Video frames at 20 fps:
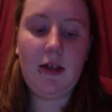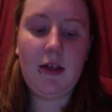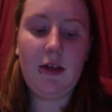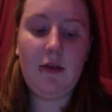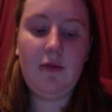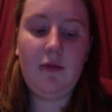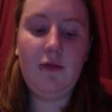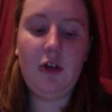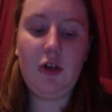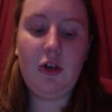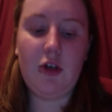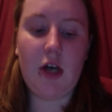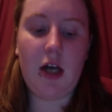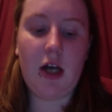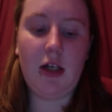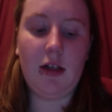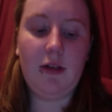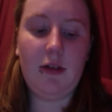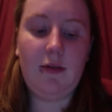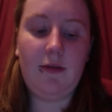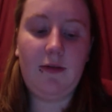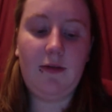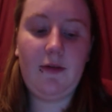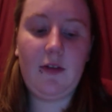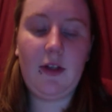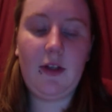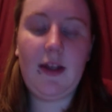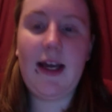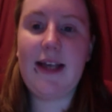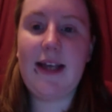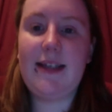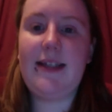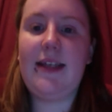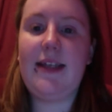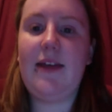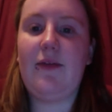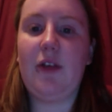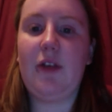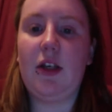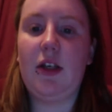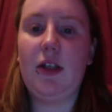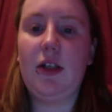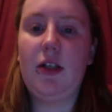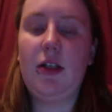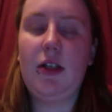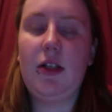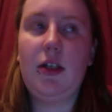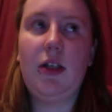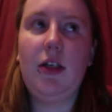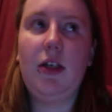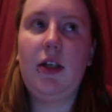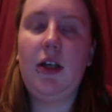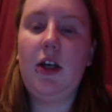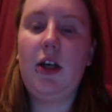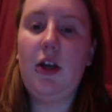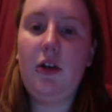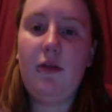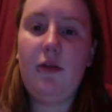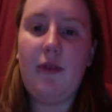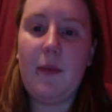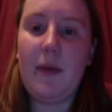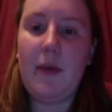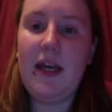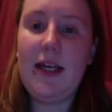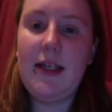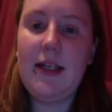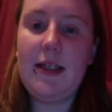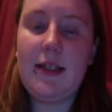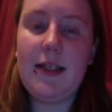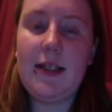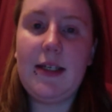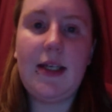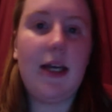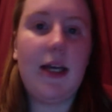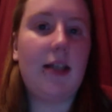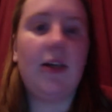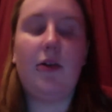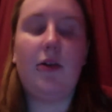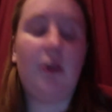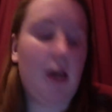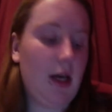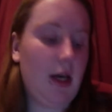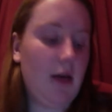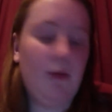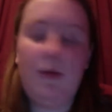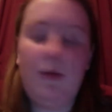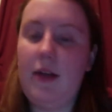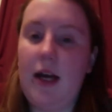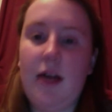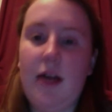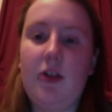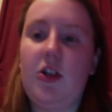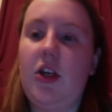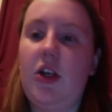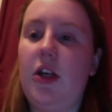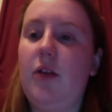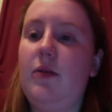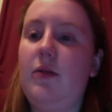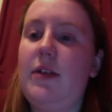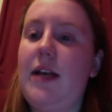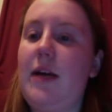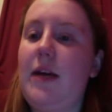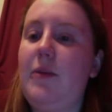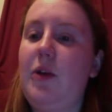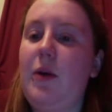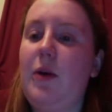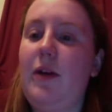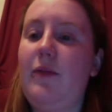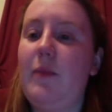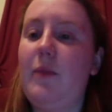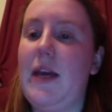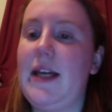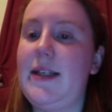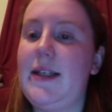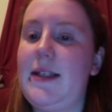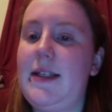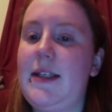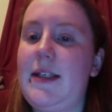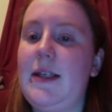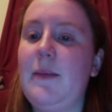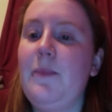Rudolph. That's seven. Who have I missed? I don't know. That'll do. Tell me who I've missed.